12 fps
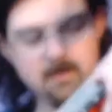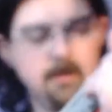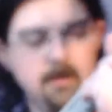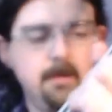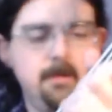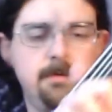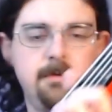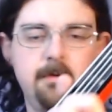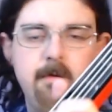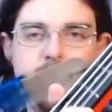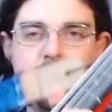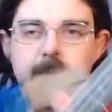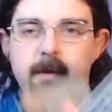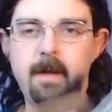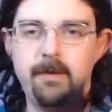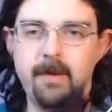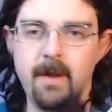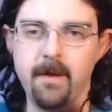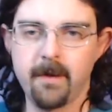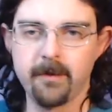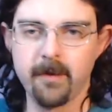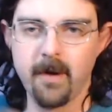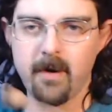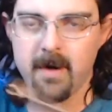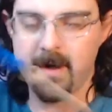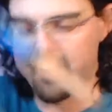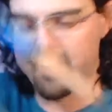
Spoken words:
All right. Hey, Seth, how's it going?